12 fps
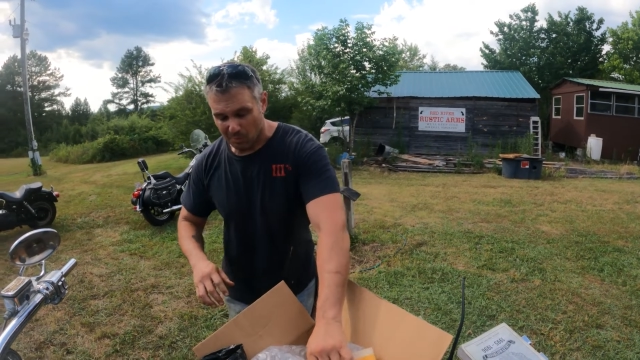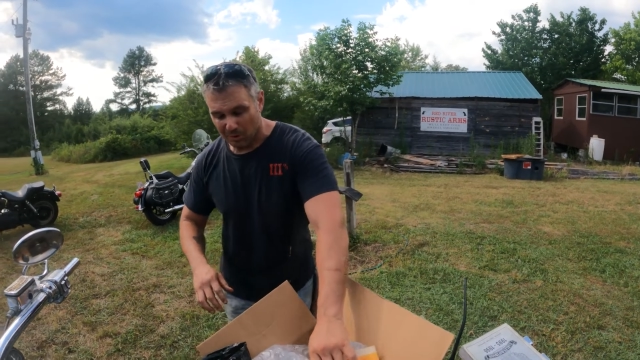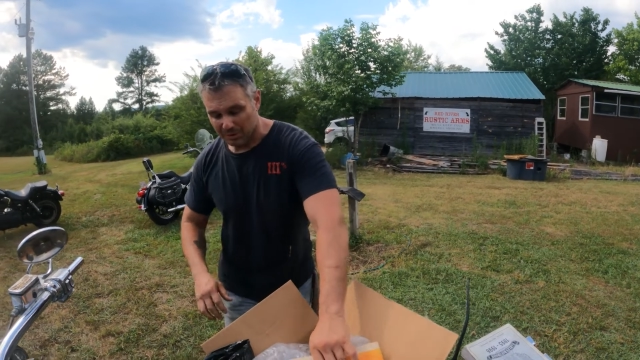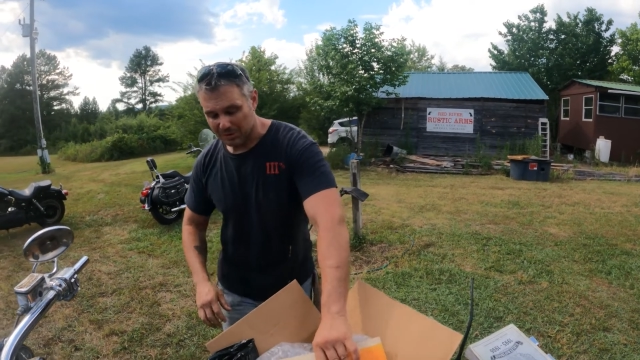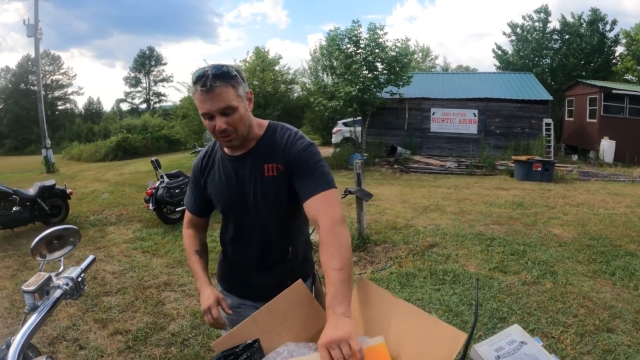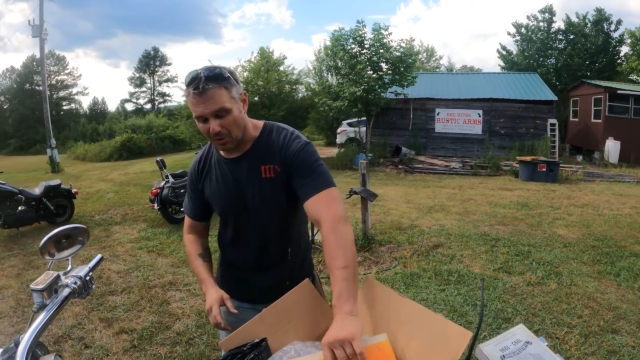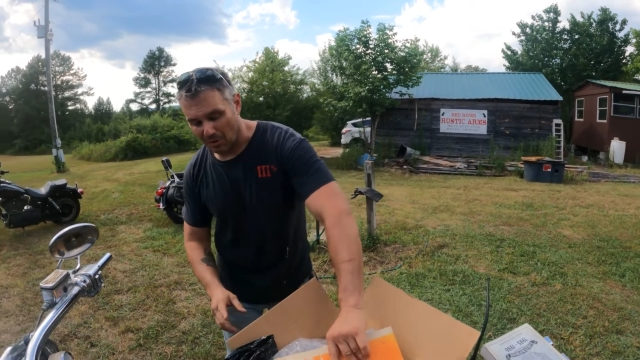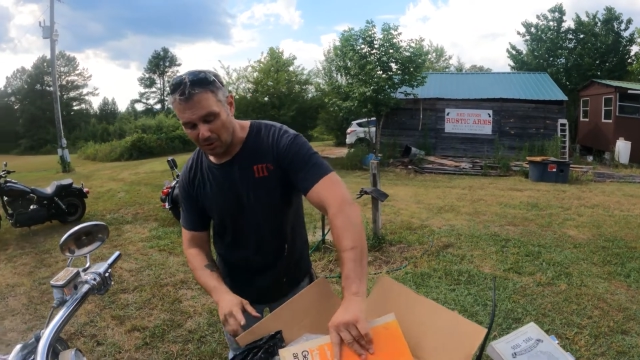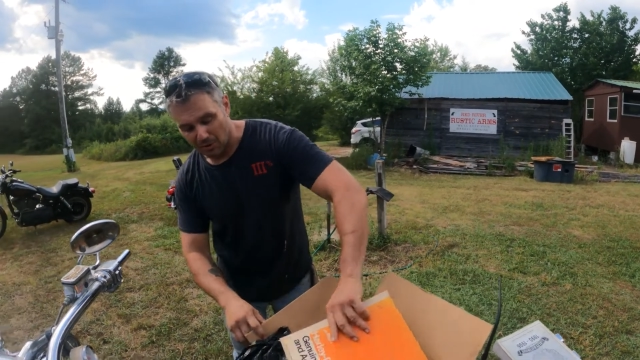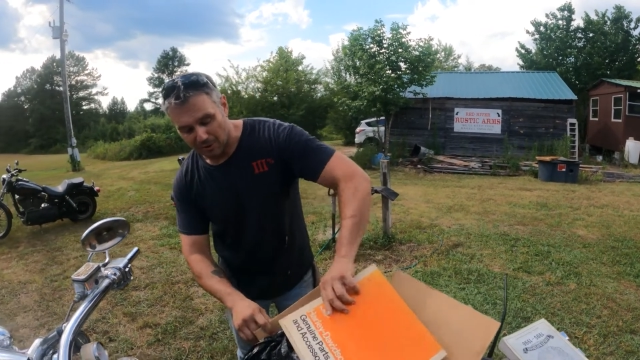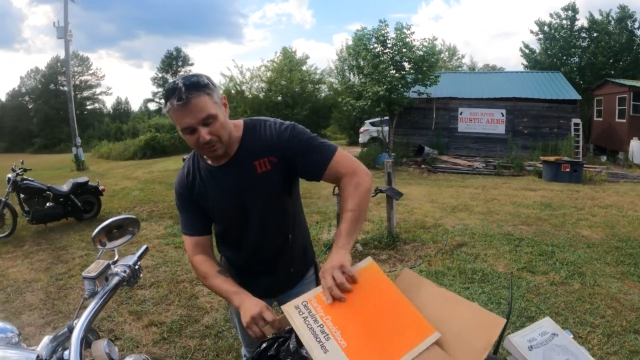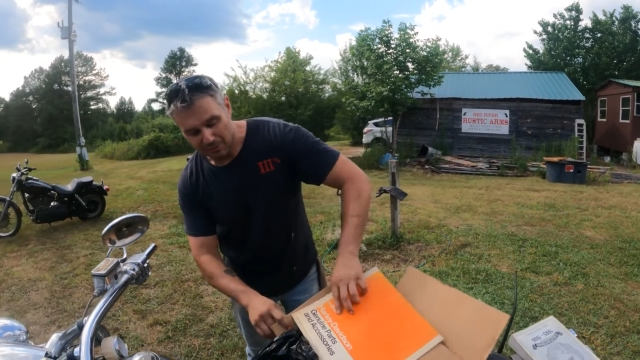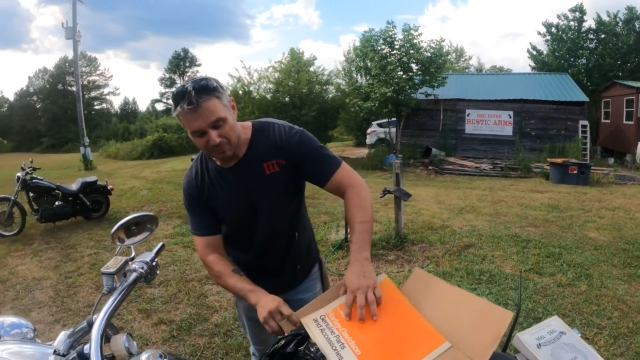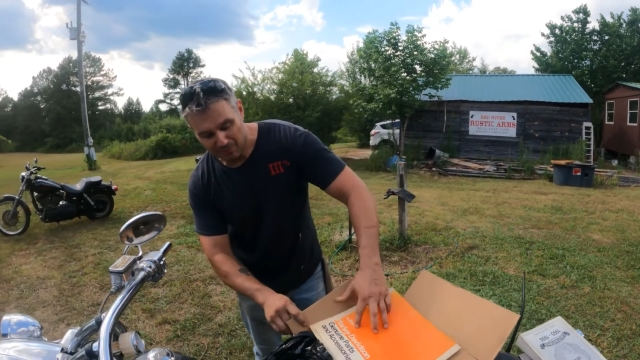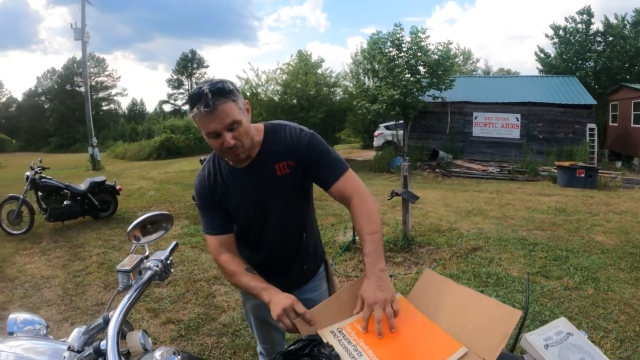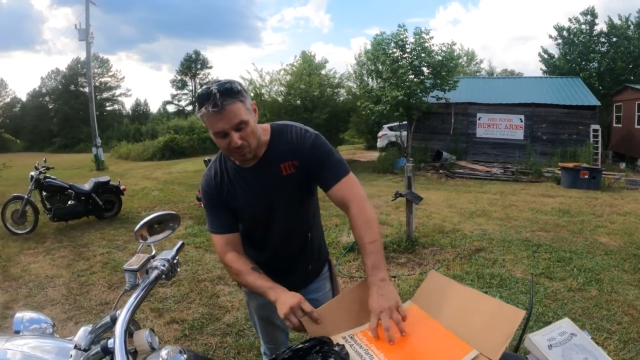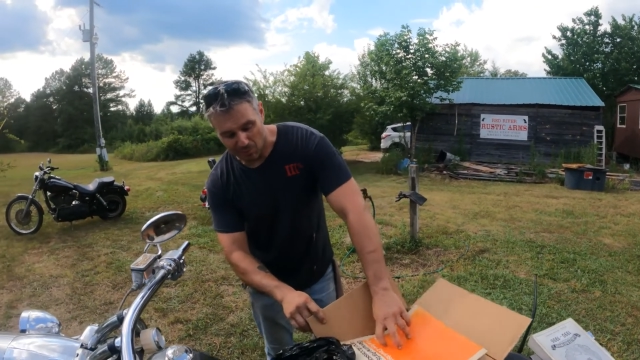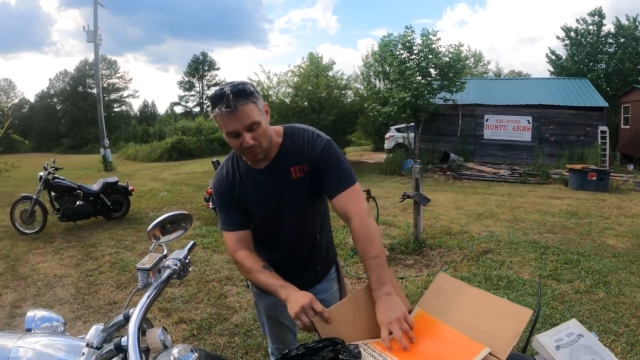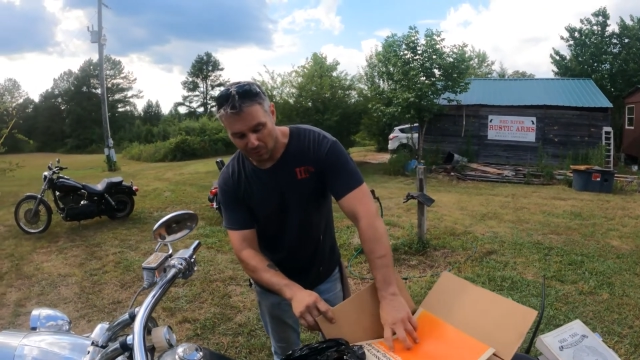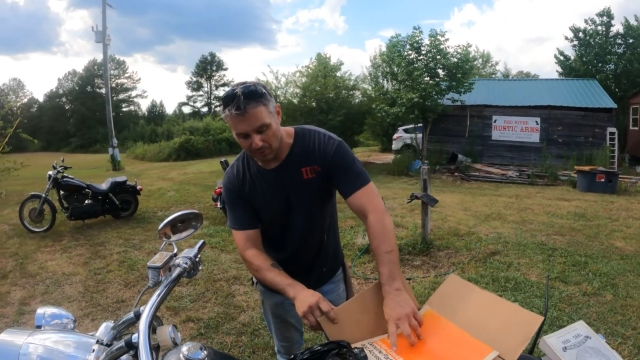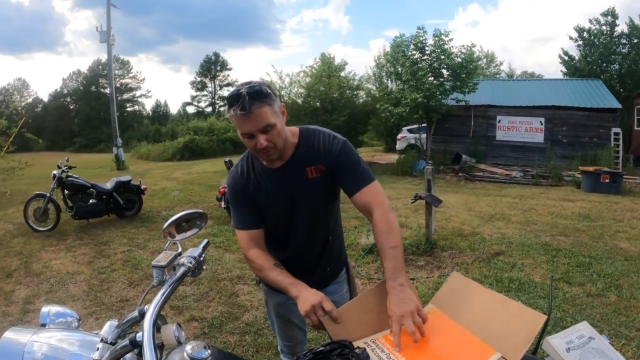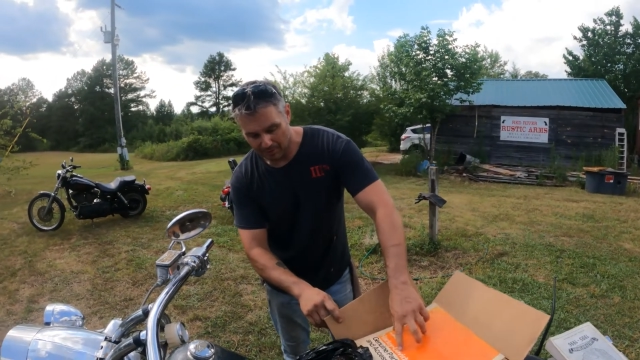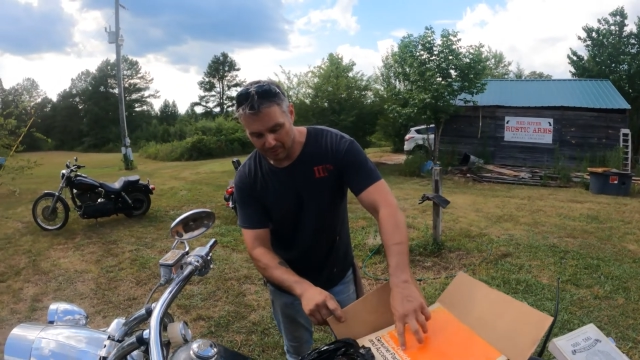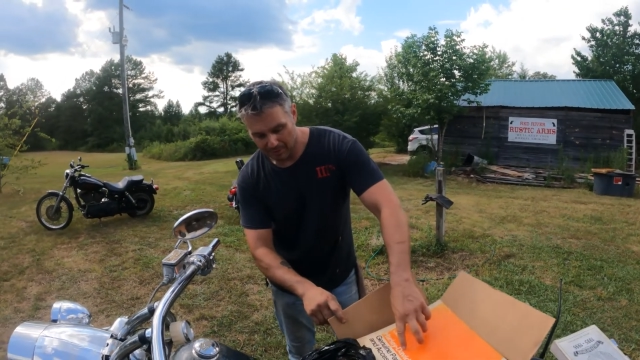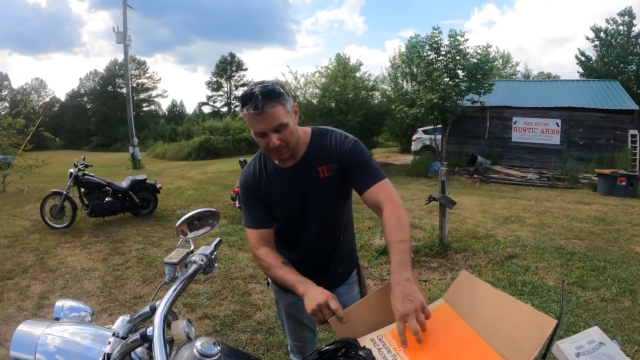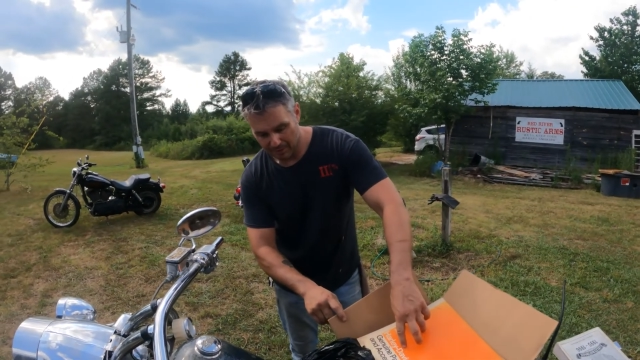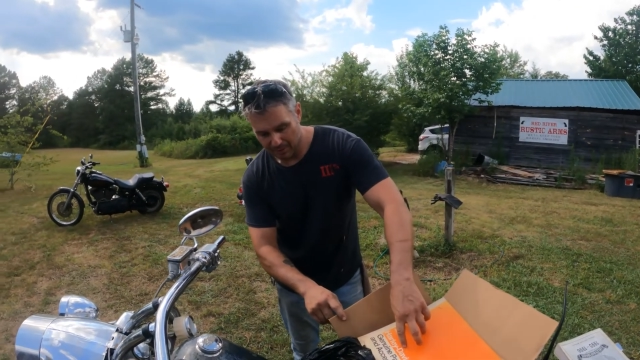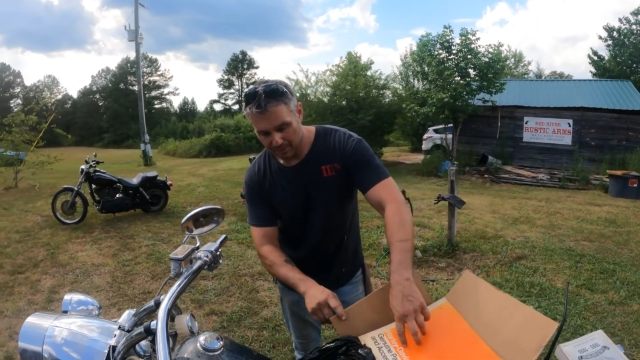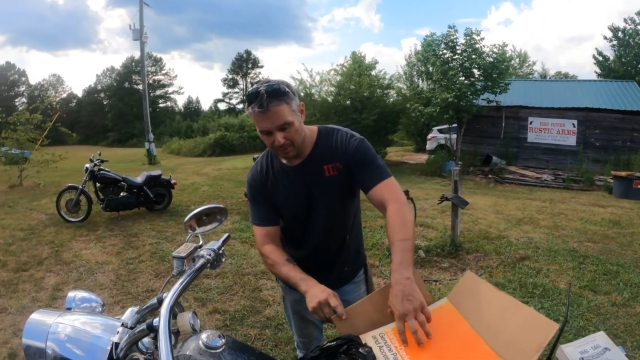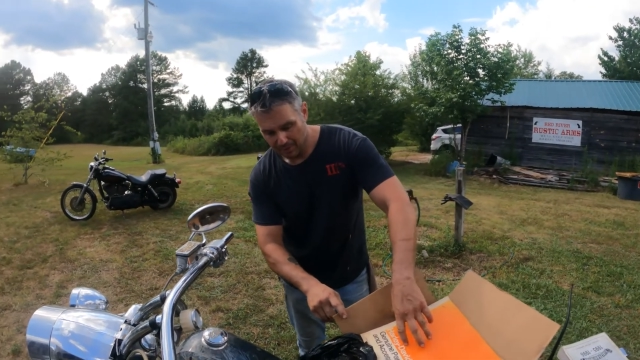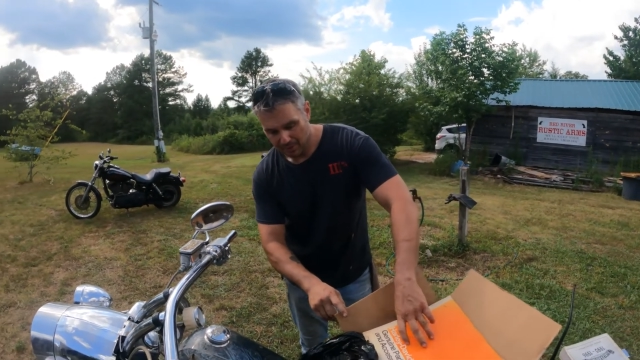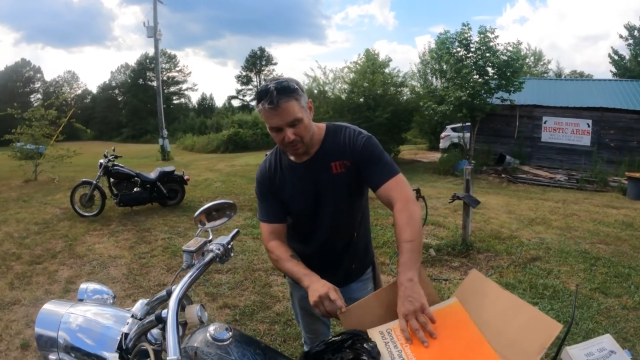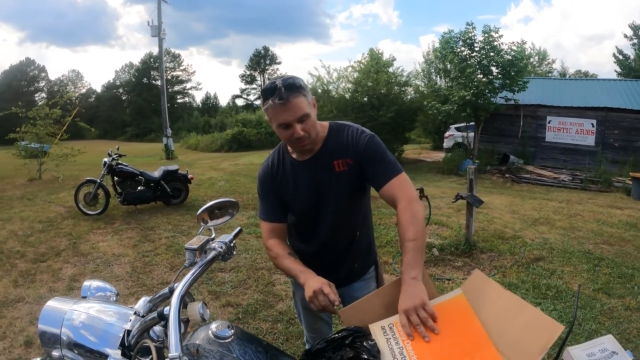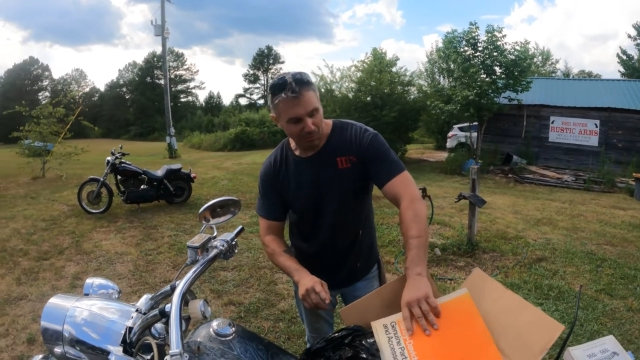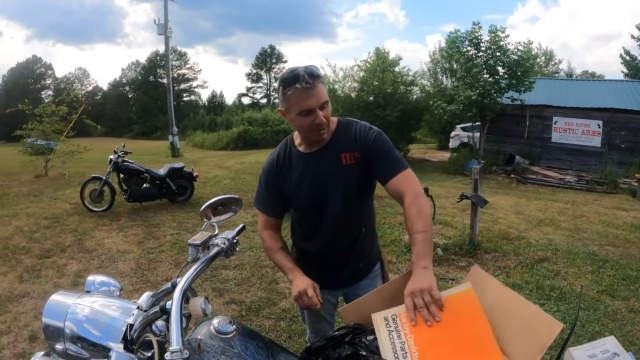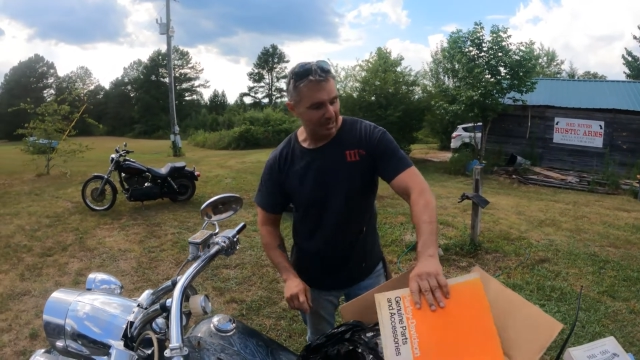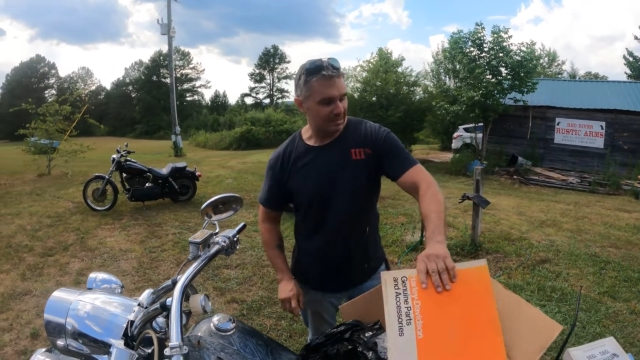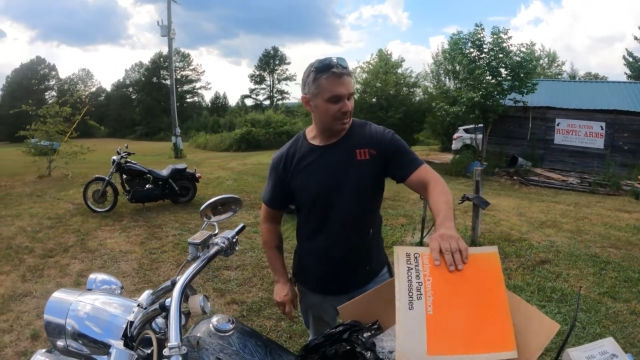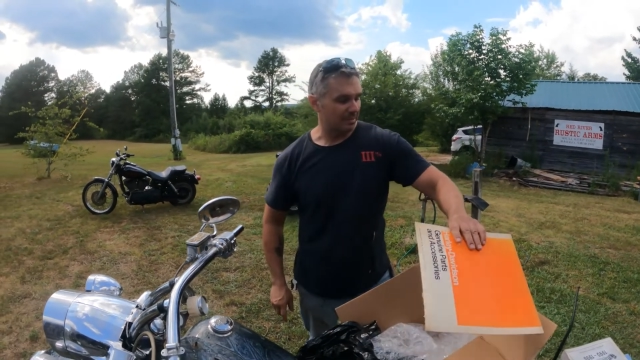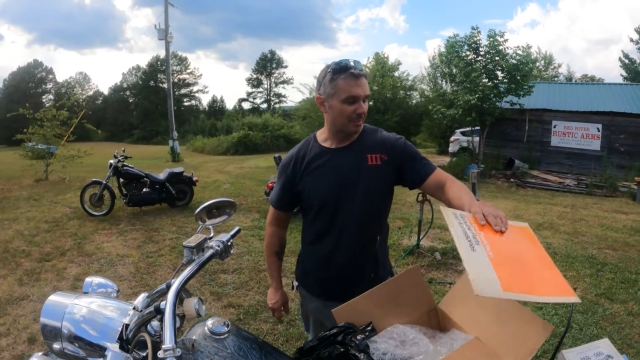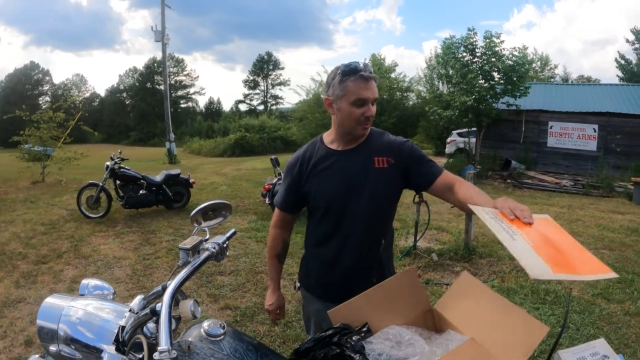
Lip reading: we'll start looking for the rest of the